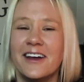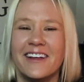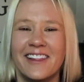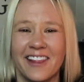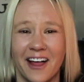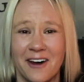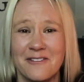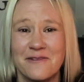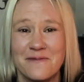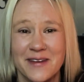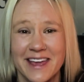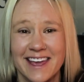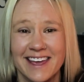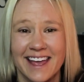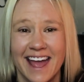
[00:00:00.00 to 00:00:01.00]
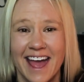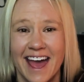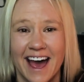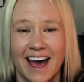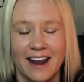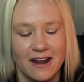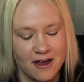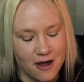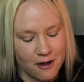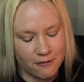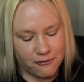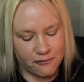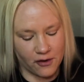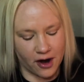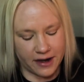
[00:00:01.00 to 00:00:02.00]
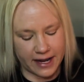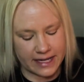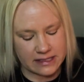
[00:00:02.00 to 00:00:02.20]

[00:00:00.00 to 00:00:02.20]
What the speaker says: love being at front